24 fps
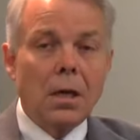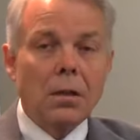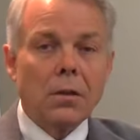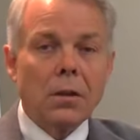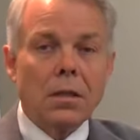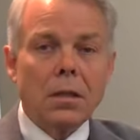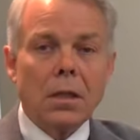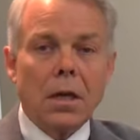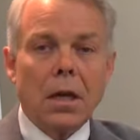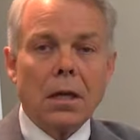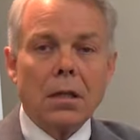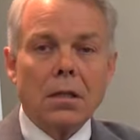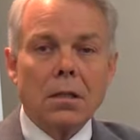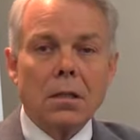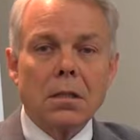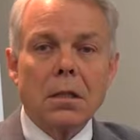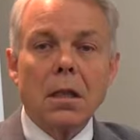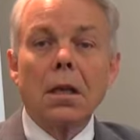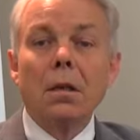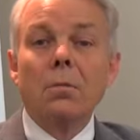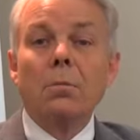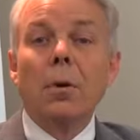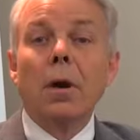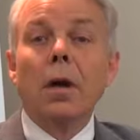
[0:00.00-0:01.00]
the taxes
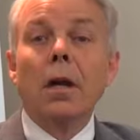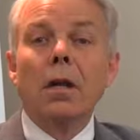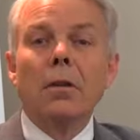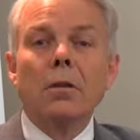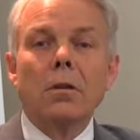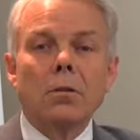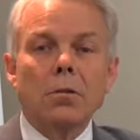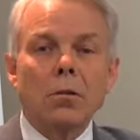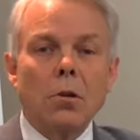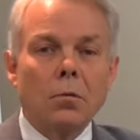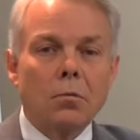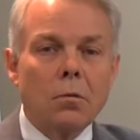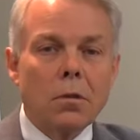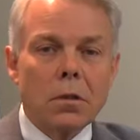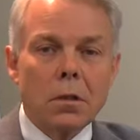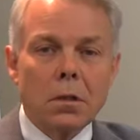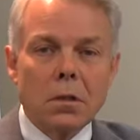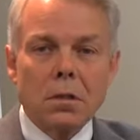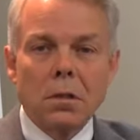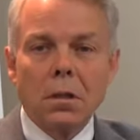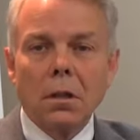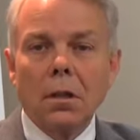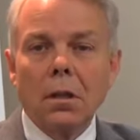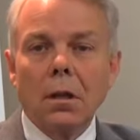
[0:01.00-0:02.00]
they pay and the
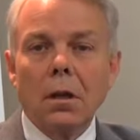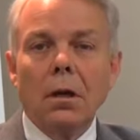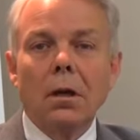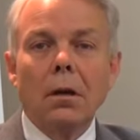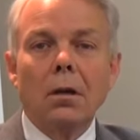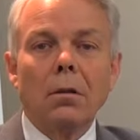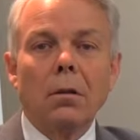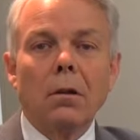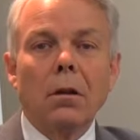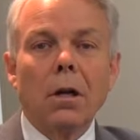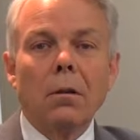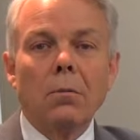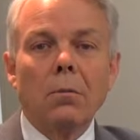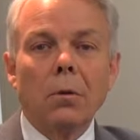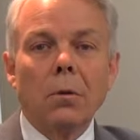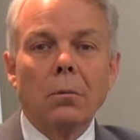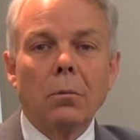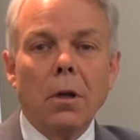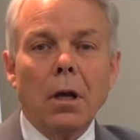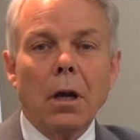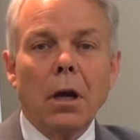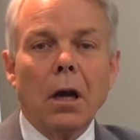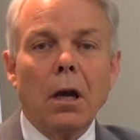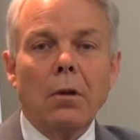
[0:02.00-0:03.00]
services that they're they're able to
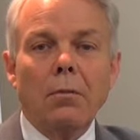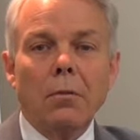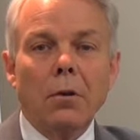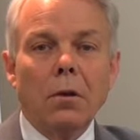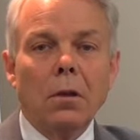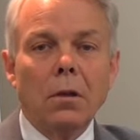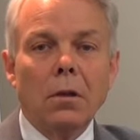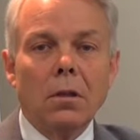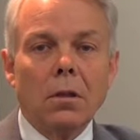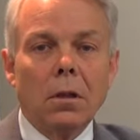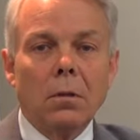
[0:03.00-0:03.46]
be offered in the